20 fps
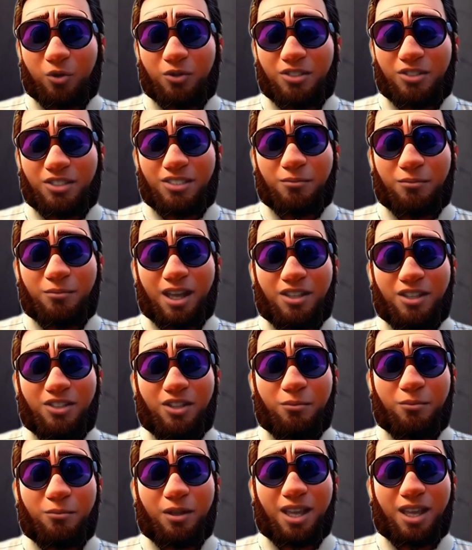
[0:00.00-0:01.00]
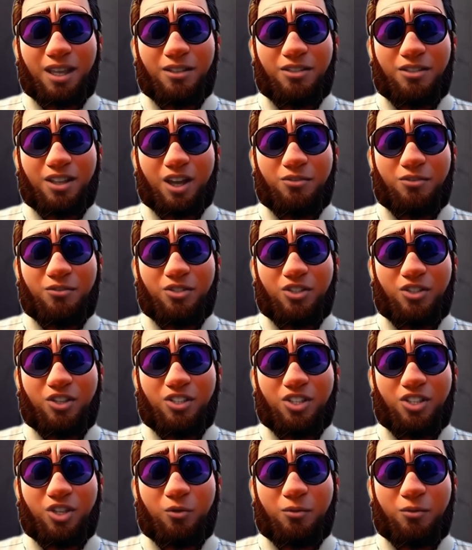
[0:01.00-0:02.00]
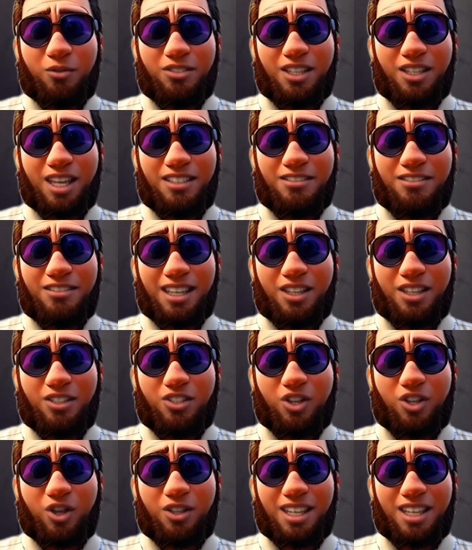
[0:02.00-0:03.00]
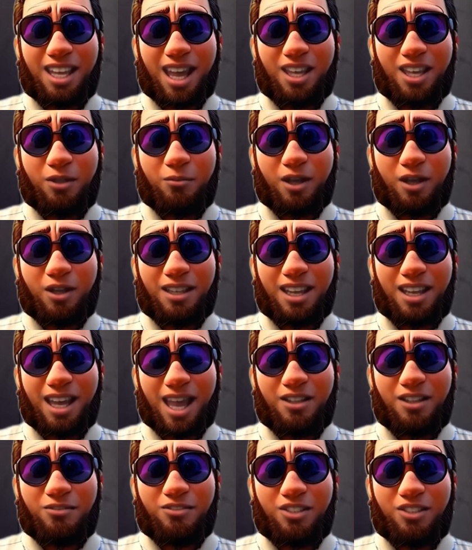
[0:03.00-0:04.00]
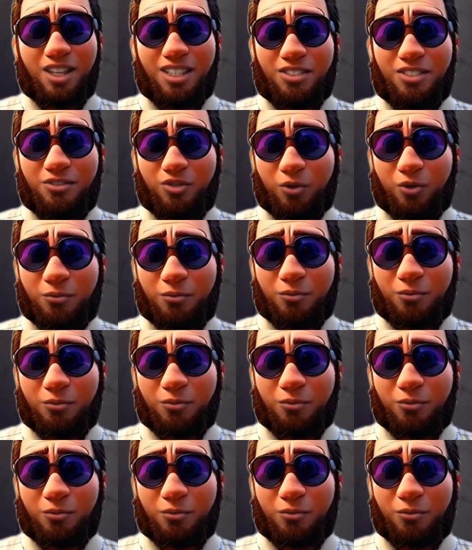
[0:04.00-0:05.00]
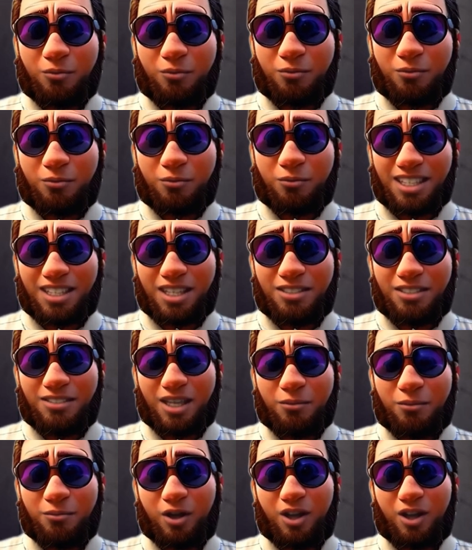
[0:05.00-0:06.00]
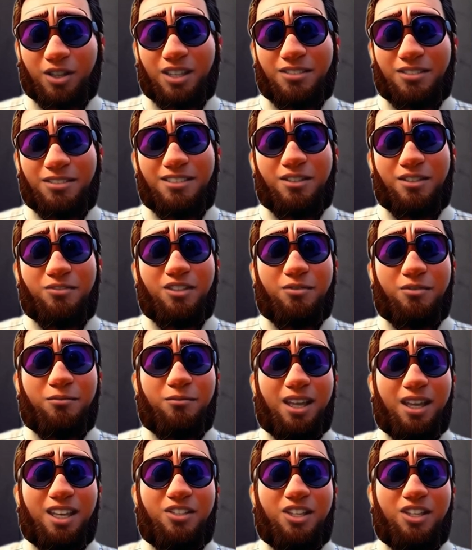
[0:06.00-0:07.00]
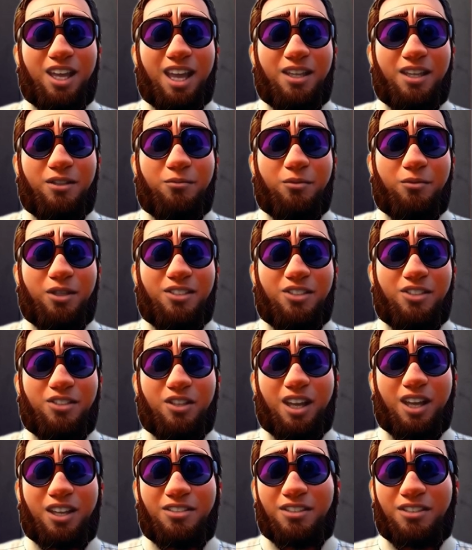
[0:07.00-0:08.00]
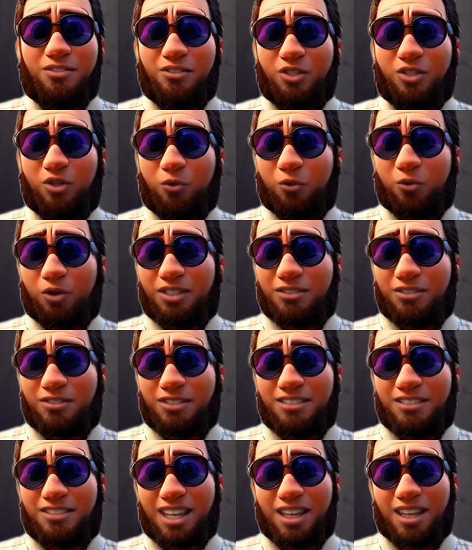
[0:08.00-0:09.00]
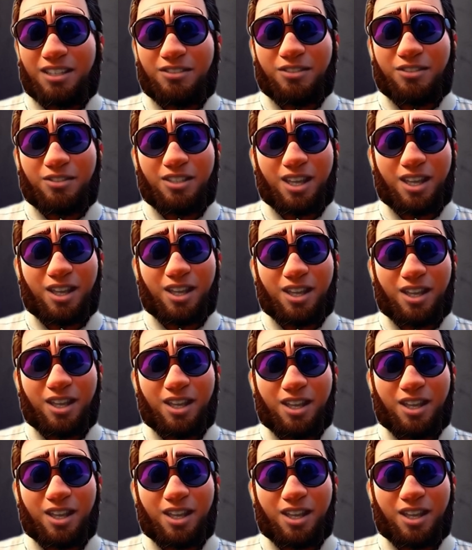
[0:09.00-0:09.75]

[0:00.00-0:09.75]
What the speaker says: the Indian bowlers, and that too in the Asia Cup Finals against Sri Lanka. It was a good toss to lose for Team India because Sri Lanka chose to bat.